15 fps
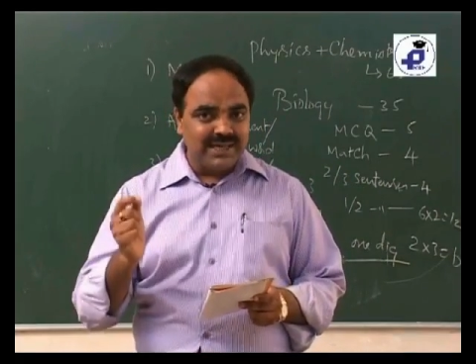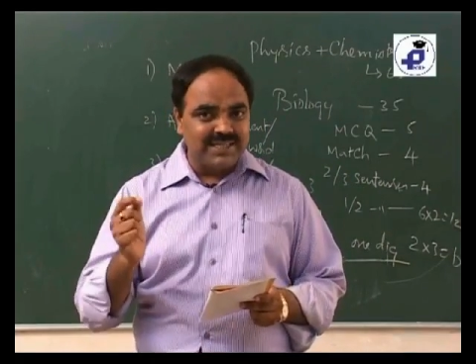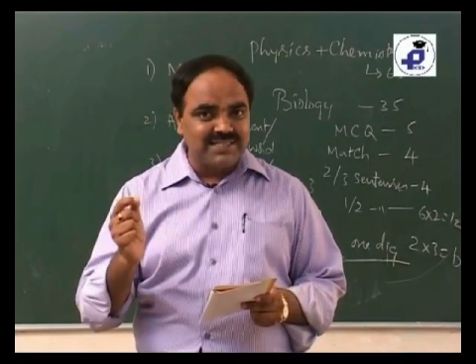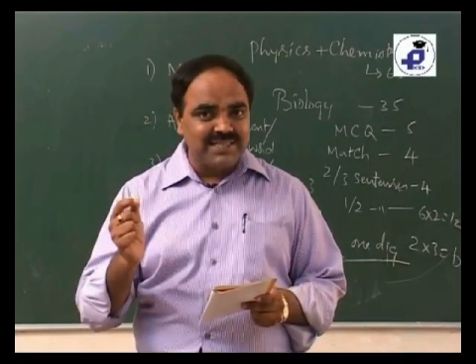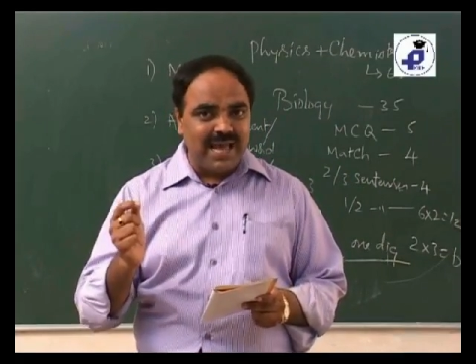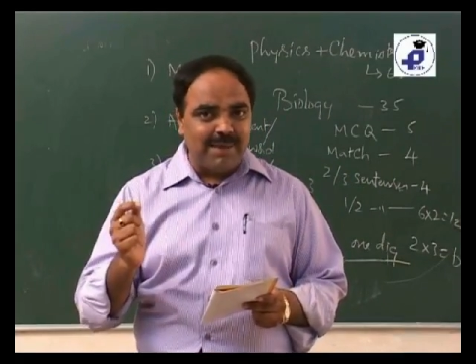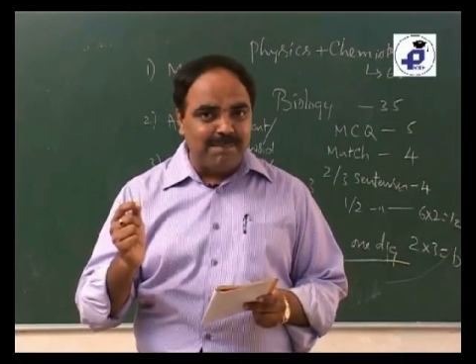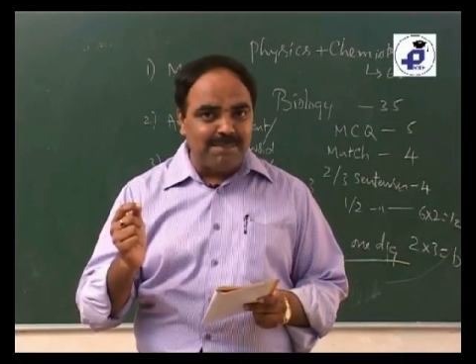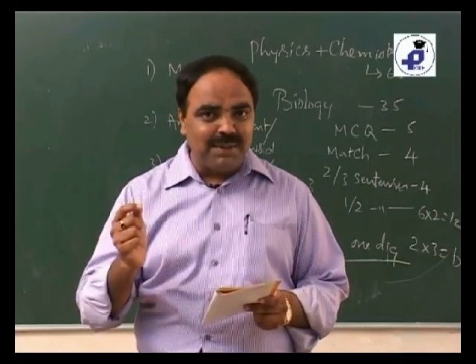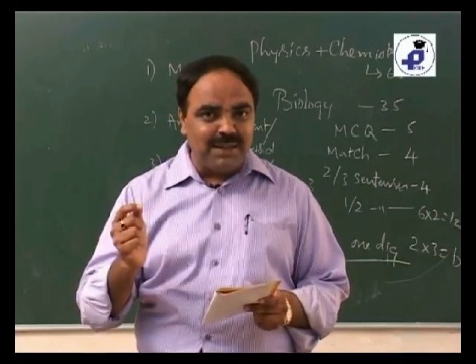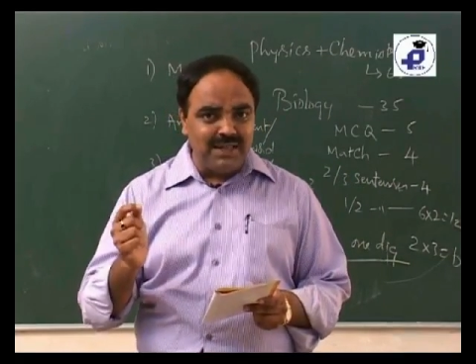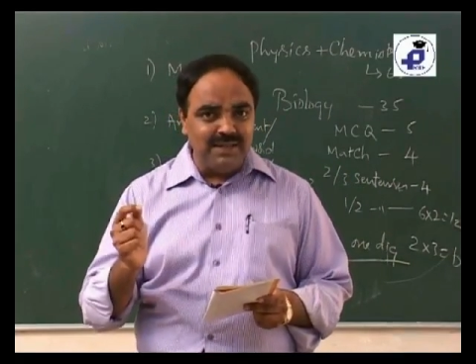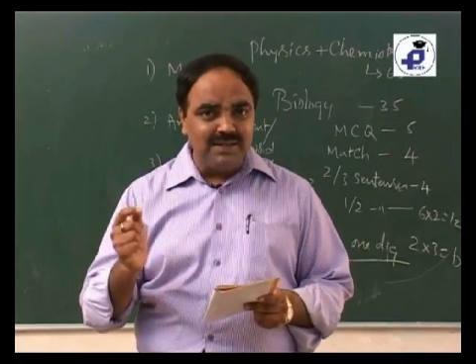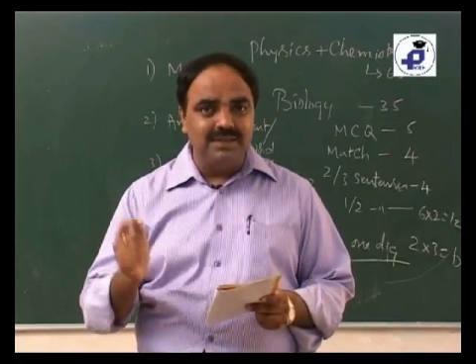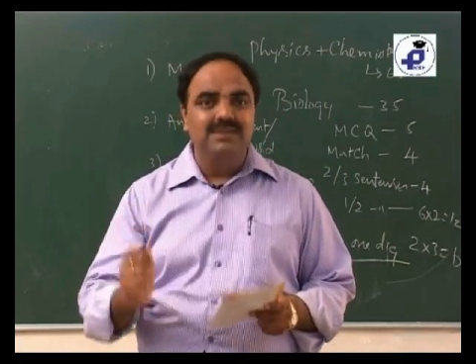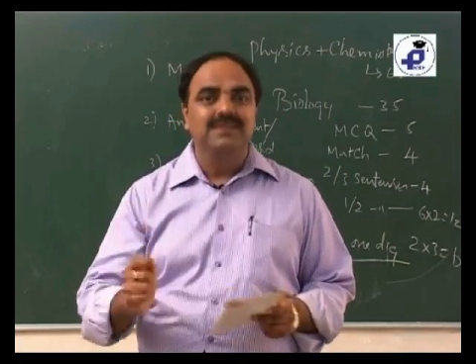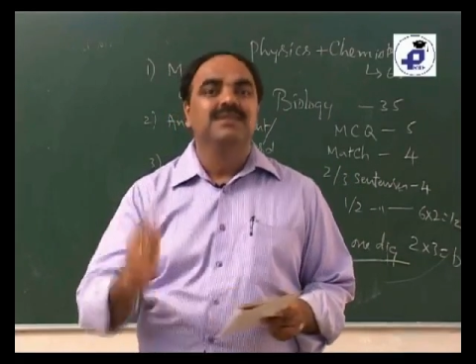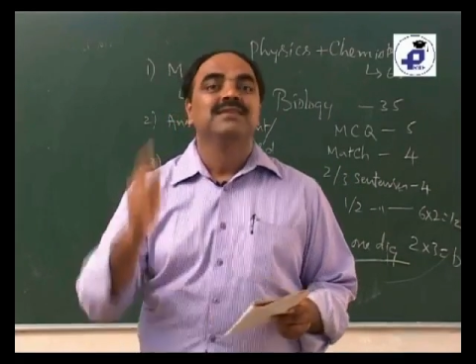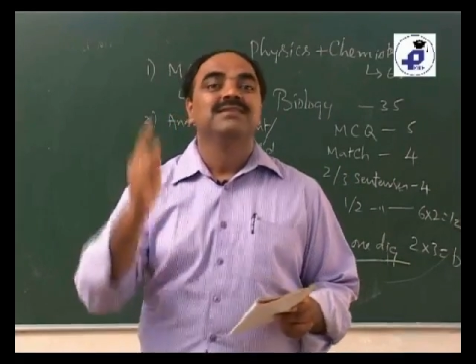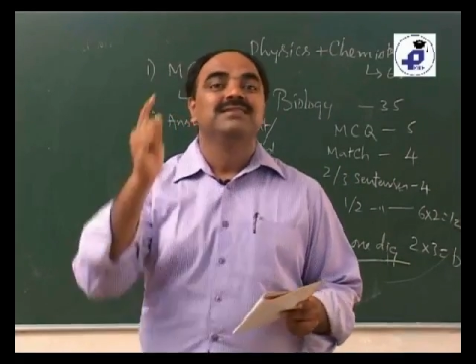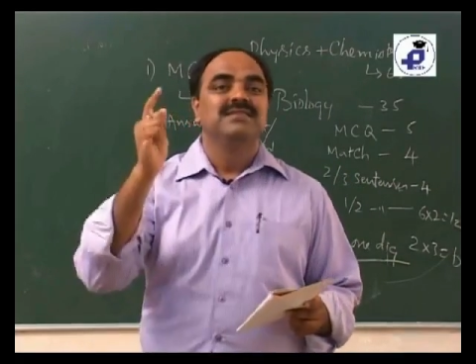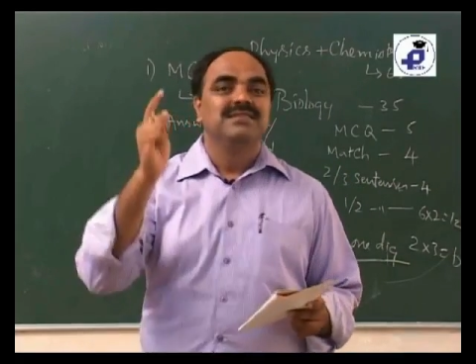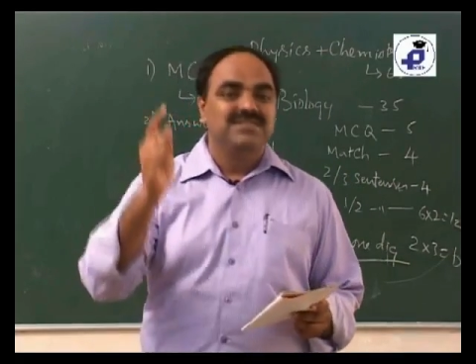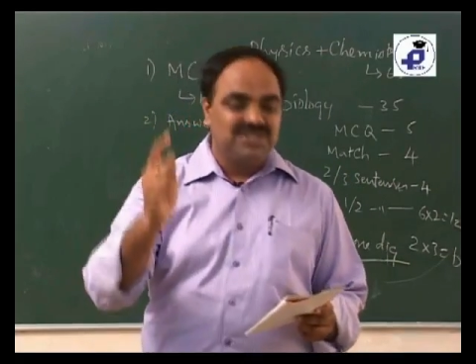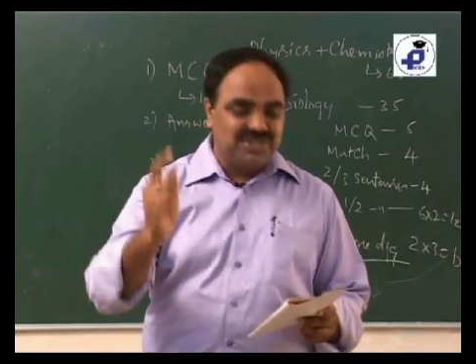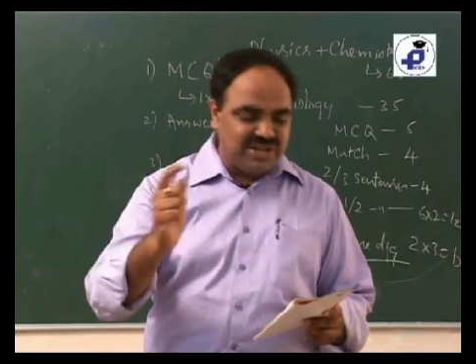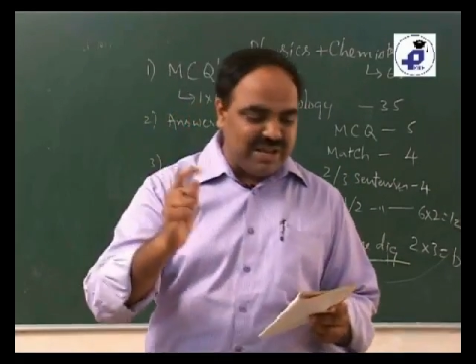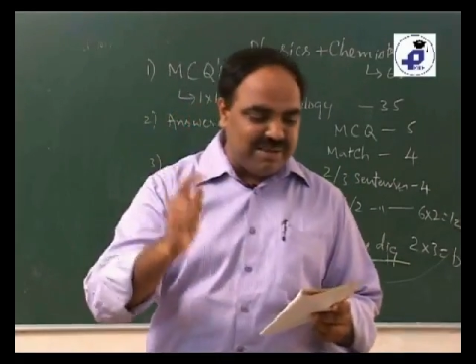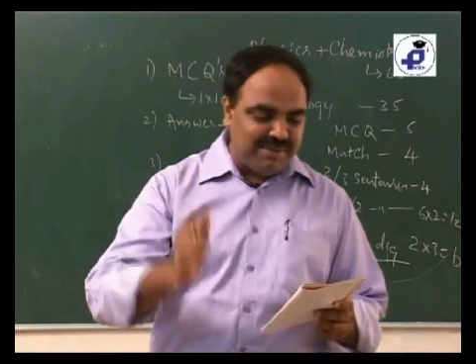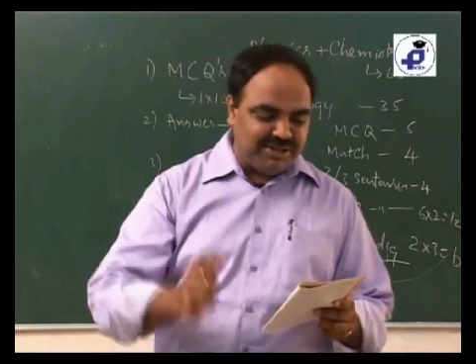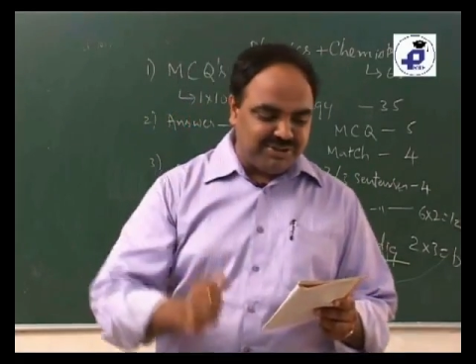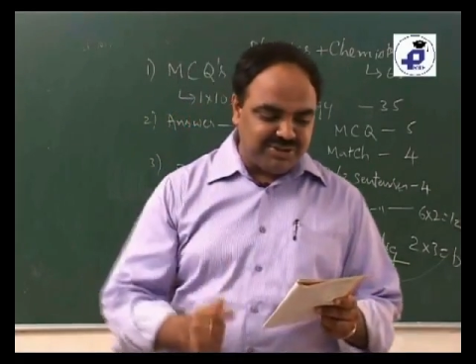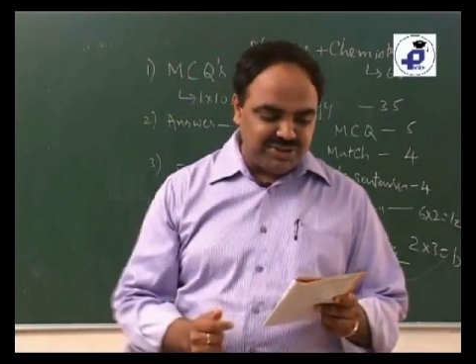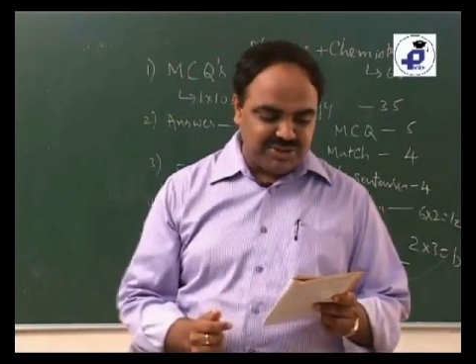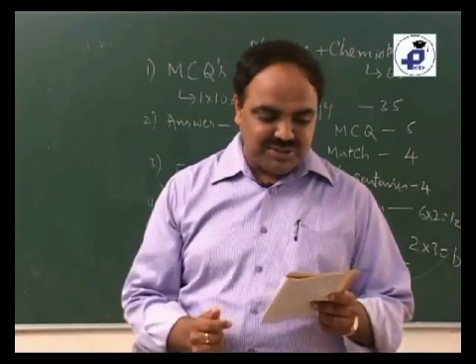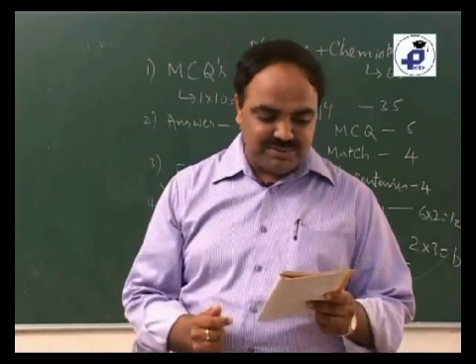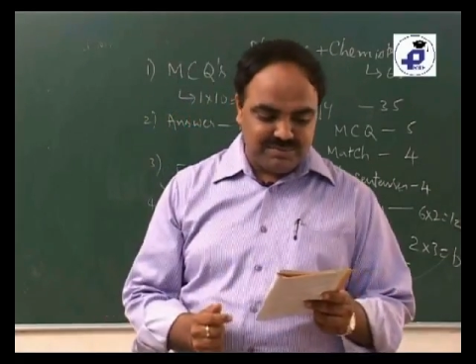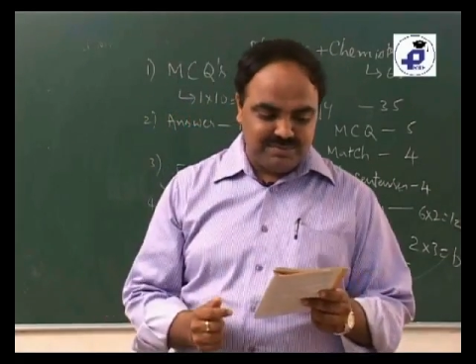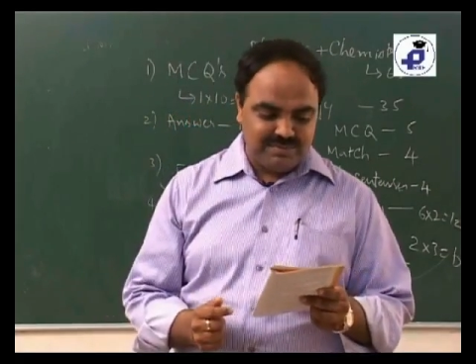example, steam engine.